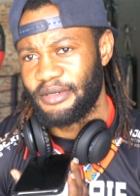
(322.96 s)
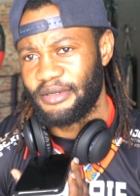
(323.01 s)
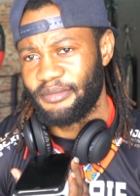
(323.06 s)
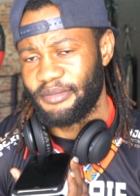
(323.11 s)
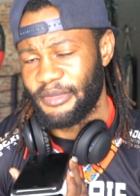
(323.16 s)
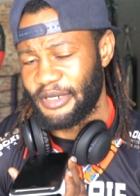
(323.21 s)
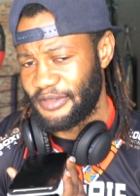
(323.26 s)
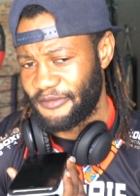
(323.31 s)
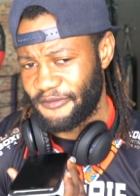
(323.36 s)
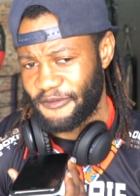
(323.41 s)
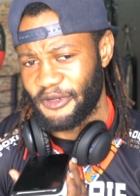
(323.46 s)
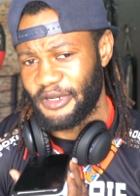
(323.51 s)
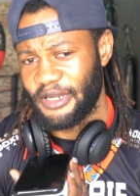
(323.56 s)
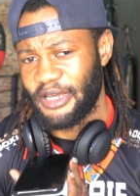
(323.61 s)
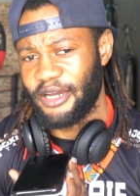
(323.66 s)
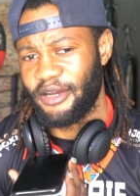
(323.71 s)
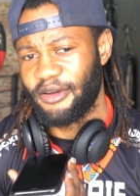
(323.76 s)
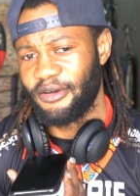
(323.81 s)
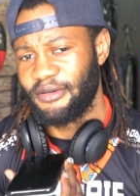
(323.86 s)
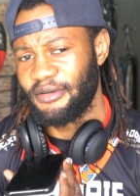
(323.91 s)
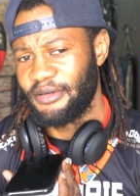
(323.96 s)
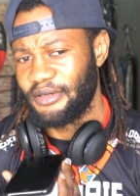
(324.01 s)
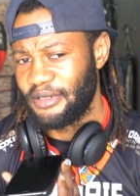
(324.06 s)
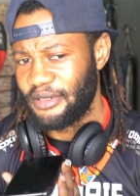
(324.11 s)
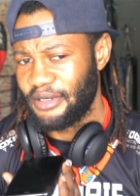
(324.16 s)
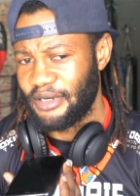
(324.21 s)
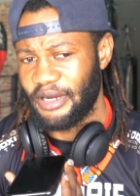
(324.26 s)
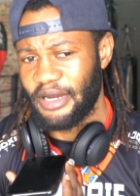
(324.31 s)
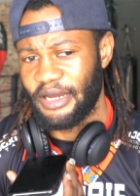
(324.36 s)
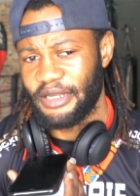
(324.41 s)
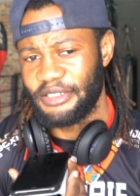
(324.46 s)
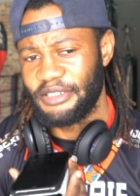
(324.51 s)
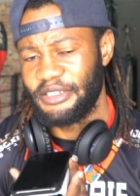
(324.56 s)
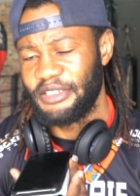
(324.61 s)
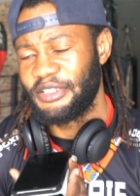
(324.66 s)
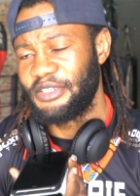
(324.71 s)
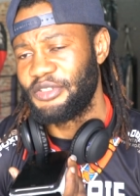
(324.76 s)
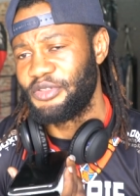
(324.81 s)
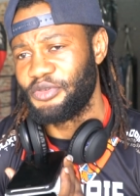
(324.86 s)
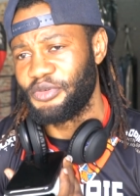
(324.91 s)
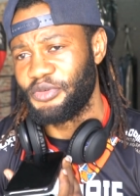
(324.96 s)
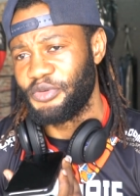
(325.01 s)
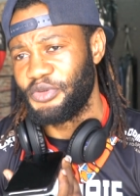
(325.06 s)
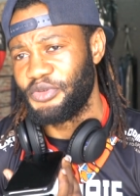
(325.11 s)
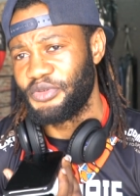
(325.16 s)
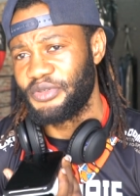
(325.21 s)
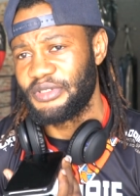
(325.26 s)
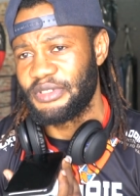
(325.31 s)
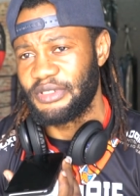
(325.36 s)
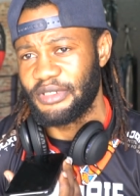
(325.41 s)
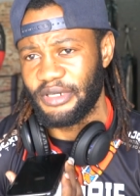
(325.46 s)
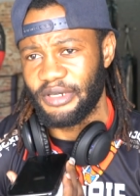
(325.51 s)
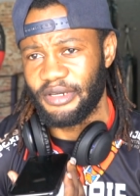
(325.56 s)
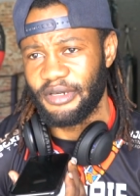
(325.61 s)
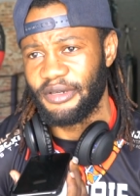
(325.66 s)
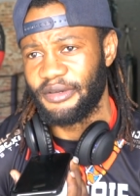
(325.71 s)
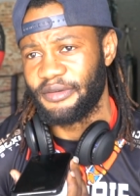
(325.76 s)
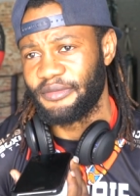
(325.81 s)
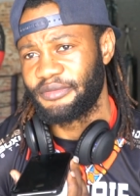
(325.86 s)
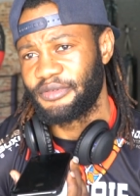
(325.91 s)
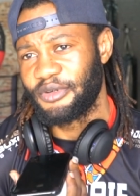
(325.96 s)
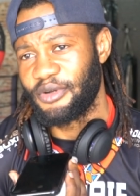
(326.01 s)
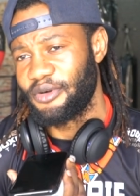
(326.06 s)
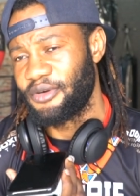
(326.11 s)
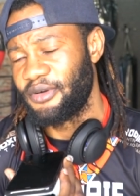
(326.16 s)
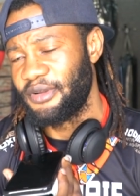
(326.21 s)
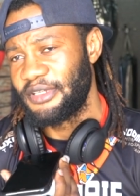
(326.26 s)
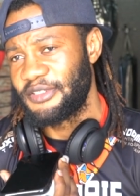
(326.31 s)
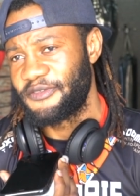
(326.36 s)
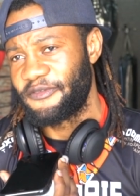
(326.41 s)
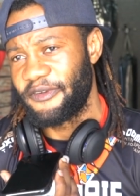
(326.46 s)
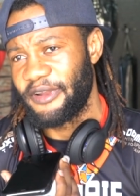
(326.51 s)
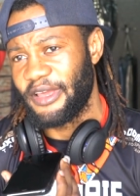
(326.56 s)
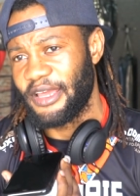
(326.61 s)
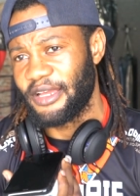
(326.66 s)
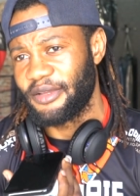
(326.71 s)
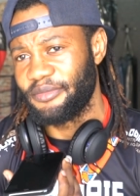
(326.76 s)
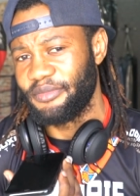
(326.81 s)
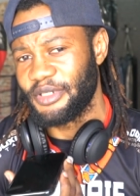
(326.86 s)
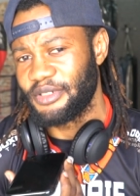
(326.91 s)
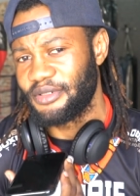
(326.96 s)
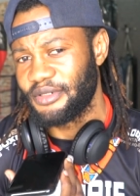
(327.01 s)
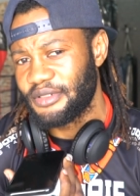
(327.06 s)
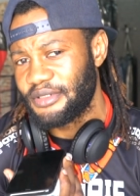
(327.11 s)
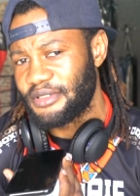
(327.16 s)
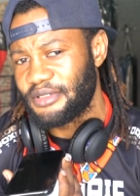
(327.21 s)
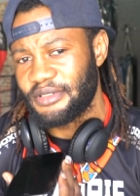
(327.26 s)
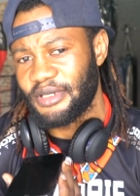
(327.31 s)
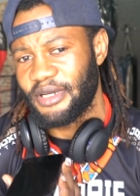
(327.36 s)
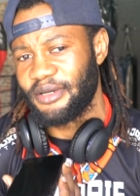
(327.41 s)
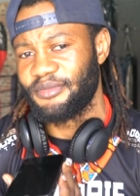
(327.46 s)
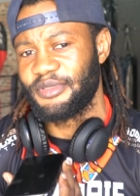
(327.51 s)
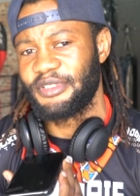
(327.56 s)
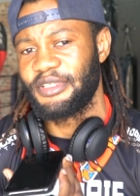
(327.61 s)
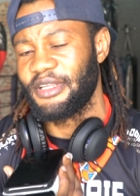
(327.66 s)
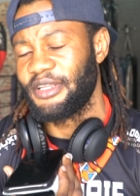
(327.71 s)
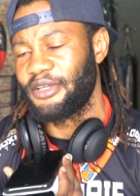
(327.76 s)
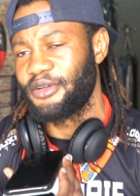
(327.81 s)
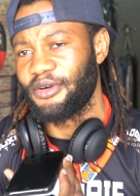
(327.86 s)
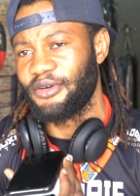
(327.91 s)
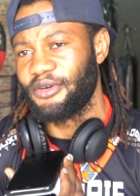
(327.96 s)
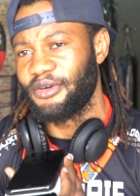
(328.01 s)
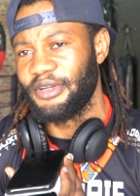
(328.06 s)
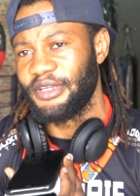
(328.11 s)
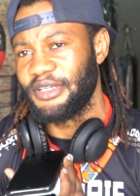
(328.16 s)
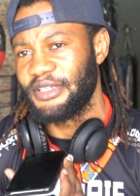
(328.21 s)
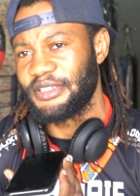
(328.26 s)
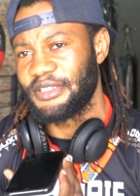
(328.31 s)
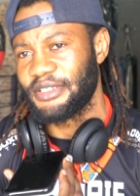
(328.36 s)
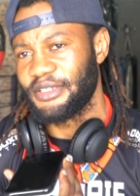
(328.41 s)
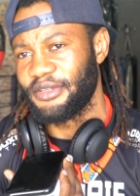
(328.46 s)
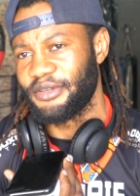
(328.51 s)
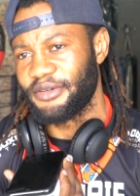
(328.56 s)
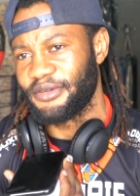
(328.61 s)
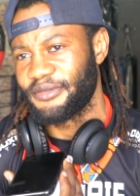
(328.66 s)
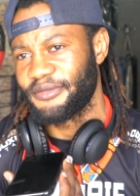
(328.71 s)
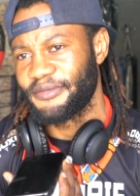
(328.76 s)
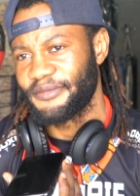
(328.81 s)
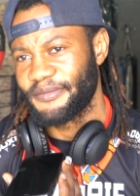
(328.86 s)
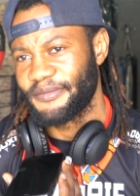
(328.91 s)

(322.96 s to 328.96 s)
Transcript: But for now, I need to use a Congolese flag because I'm still Congolese, you know.